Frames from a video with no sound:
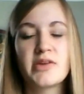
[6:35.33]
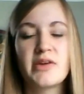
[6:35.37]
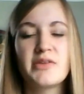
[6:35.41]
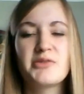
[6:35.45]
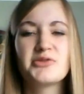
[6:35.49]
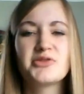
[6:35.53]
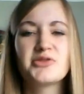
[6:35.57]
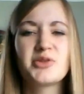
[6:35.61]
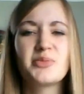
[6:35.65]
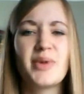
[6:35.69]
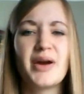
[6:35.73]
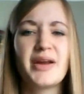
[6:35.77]

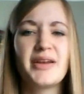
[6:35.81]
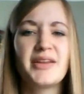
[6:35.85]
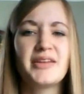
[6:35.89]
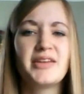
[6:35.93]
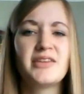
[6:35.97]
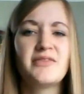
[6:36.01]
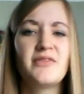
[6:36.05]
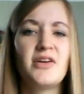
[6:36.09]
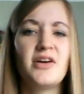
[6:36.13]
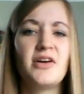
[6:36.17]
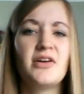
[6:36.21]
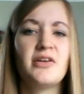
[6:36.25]
So I was
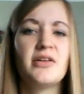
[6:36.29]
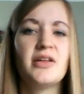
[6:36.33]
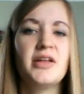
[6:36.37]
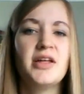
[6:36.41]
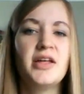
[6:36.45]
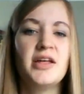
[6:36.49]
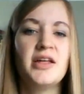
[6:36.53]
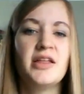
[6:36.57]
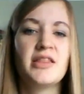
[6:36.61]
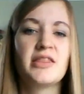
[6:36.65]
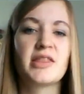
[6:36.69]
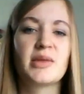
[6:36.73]
reminded of
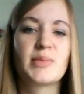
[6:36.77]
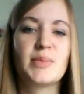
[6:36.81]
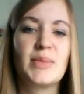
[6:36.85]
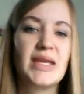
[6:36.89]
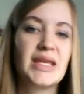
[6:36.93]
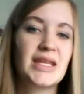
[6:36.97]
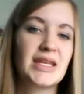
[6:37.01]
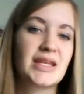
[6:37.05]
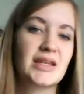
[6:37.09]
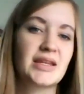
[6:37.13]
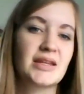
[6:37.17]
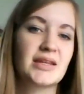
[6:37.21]
all the
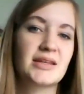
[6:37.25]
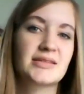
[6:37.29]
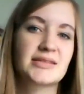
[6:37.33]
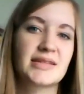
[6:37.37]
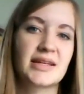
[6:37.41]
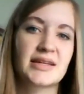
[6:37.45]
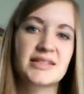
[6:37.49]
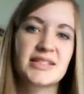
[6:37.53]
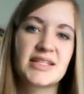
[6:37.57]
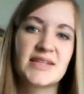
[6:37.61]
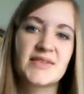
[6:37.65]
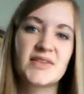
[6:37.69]
meetings,
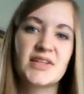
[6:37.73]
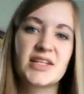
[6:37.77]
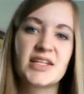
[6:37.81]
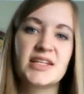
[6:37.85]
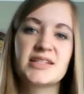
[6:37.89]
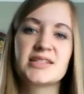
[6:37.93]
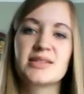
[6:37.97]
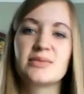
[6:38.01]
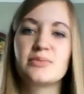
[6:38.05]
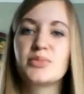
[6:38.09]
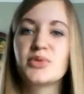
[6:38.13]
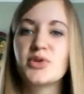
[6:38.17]

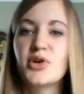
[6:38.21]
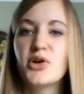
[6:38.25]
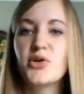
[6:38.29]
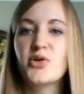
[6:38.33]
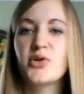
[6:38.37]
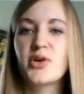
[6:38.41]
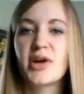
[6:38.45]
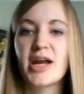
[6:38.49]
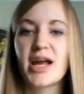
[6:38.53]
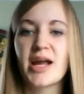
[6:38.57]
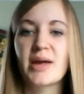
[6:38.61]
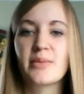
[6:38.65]
activities, and
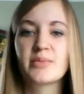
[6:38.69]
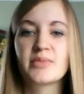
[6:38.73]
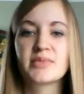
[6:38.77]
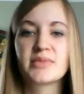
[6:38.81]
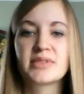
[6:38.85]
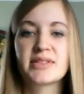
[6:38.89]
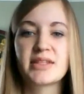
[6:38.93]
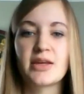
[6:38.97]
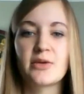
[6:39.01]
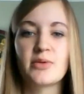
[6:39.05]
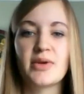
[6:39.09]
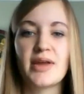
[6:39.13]
programs that
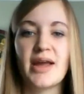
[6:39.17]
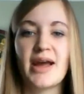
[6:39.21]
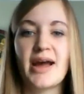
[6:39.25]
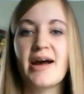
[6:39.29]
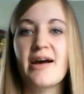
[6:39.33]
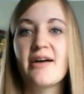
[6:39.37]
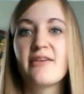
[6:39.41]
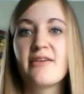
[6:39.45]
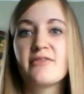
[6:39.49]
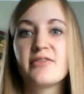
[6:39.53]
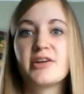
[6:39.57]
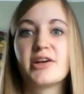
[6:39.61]
we have
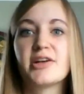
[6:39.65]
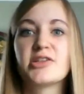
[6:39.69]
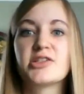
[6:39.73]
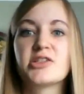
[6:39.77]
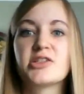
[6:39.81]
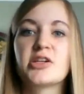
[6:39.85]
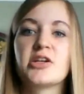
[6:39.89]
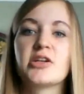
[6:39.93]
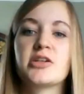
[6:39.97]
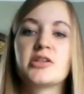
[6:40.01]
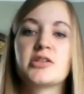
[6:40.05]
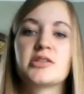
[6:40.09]
in our
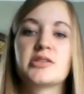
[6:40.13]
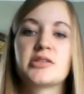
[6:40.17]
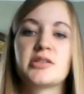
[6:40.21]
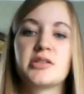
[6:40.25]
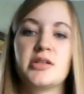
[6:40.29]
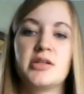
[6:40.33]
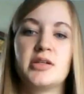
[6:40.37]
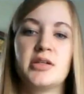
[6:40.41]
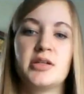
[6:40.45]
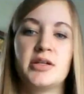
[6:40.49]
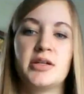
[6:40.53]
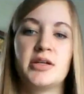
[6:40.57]
church.
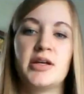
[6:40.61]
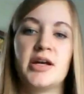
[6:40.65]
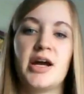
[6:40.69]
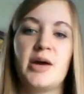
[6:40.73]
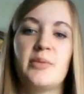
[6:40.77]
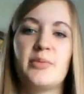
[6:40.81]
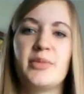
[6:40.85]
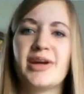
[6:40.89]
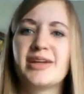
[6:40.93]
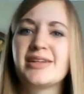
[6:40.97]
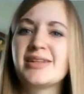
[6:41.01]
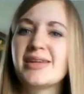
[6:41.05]
We
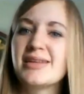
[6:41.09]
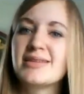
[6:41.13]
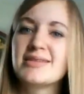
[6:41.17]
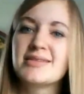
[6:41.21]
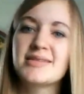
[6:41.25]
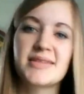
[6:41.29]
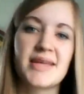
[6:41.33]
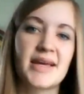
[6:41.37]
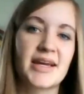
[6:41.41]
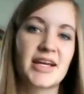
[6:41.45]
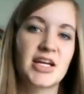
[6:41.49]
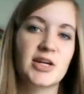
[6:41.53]
attend
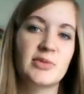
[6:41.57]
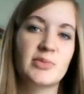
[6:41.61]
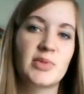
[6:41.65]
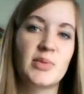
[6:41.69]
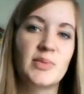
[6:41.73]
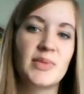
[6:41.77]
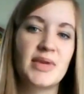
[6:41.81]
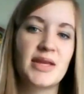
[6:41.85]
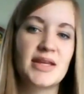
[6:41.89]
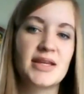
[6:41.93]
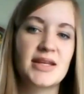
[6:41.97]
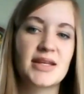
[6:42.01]
sacrament
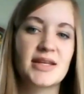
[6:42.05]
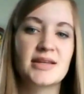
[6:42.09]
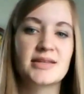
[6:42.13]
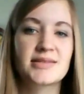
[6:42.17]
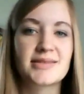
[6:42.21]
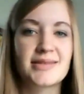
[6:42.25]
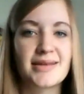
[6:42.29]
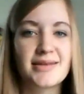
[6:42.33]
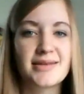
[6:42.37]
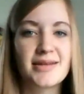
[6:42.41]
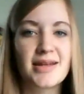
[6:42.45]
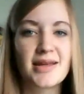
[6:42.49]
meetings,
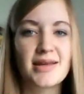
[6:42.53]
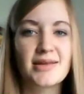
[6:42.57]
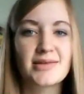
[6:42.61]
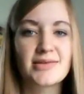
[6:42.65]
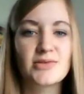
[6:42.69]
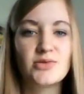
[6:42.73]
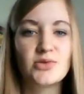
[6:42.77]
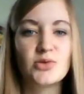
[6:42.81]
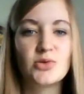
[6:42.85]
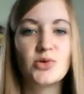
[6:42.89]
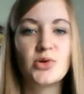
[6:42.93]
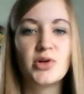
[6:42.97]
Sunday school,
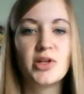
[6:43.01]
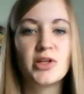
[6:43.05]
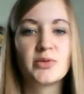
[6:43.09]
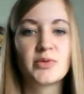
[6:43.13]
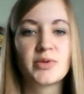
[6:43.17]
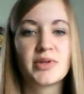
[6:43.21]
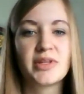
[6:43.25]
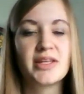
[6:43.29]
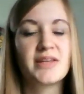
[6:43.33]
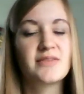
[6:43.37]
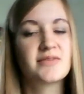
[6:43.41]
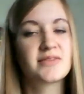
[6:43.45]
and Relief
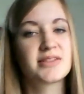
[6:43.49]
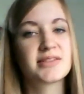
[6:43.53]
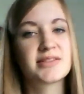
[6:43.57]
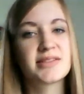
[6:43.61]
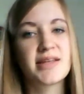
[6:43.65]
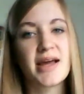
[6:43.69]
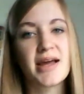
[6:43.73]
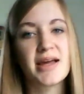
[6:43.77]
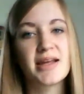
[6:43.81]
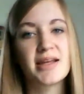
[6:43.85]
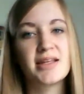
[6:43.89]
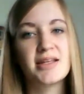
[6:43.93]

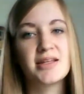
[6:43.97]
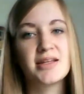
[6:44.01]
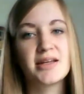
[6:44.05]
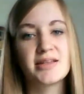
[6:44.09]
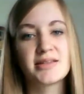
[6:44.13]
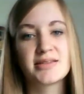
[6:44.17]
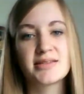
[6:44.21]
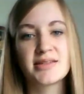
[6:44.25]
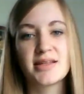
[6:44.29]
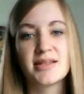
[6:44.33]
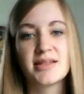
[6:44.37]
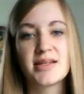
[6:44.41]
Society on
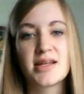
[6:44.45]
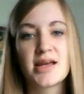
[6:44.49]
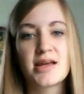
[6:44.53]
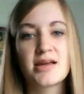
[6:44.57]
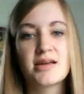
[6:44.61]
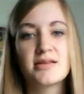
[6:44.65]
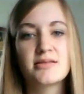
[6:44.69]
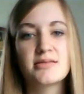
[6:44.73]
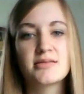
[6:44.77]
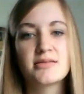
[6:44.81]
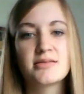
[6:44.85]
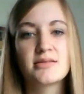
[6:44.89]
Sundays.
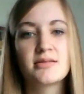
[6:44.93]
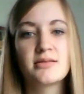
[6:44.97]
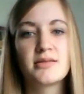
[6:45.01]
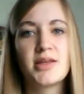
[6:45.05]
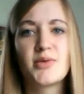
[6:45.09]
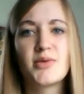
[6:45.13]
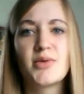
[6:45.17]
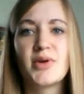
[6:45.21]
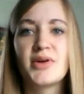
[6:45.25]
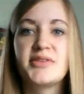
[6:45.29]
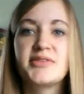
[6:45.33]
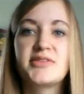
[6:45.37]
And then we
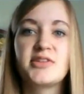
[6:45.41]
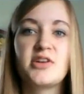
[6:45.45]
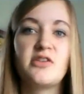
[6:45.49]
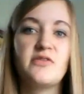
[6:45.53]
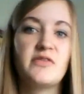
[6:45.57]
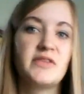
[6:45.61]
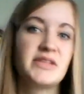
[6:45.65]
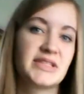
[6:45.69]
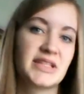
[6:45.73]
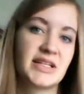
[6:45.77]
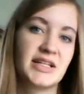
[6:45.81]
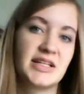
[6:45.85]
also go
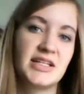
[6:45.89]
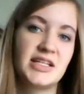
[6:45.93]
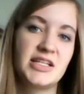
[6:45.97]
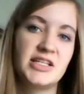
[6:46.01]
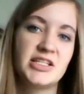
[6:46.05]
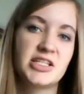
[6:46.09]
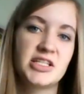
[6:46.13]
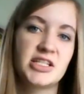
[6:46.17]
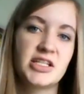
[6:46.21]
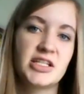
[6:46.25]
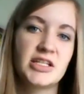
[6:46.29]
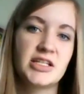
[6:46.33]
visiting
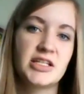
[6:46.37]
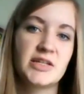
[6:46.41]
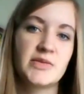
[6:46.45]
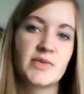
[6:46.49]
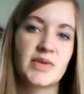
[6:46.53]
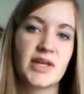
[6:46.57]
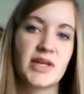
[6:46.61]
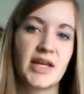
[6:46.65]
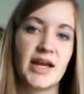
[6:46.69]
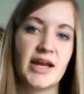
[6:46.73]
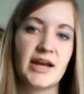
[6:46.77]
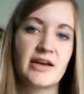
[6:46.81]
teaching, and we
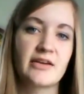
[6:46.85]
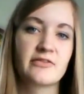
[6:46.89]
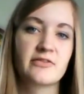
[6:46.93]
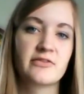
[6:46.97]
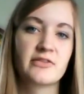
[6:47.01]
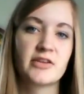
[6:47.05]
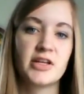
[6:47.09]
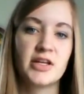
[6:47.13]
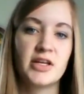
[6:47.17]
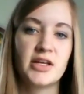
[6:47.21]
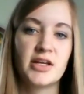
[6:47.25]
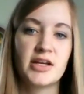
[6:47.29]
have
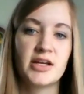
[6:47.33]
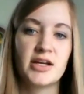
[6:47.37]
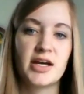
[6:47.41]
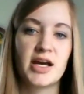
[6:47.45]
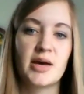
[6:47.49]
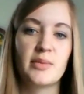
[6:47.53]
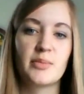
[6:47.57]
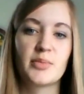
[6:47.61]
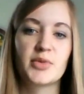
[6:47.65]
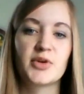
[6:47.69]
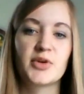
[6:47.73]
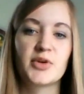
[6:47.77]

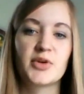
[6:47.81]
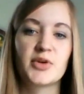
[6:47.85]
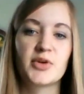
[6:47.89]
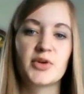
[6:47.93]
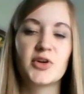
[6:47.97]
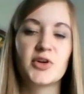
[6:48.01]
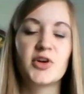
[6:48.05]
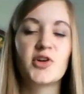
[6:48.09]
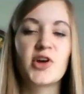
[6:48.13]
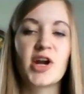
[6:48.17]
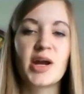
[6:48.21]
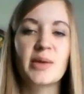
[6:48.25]

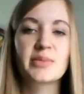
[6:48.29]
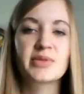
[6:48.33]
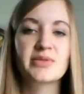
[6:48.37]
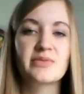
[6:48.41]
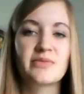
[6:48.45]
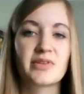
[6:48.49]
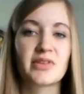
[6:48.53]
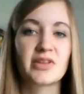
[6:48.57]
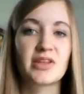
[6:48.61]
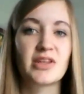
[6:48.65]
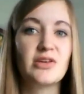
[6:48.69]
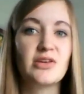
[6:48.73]
programs for the
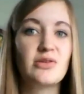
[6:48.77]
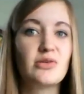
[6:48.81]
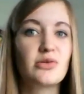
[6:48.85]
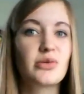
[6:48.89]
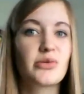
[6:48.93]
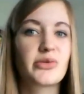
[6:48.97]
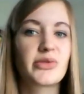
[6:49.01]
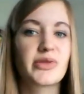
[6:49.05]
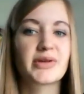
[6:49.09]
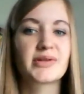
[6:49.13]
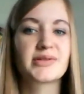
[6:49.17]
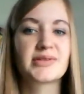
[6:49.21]
youth,
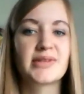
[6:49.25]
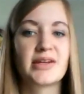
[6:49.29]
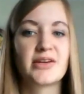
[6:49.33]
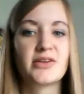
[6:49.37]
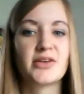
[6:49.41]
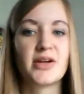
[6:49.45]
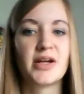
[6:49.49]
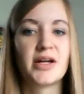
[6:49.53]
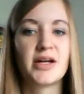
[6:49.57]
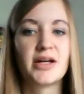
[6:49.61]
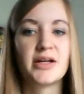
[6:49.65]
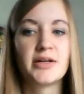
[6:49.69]
etc.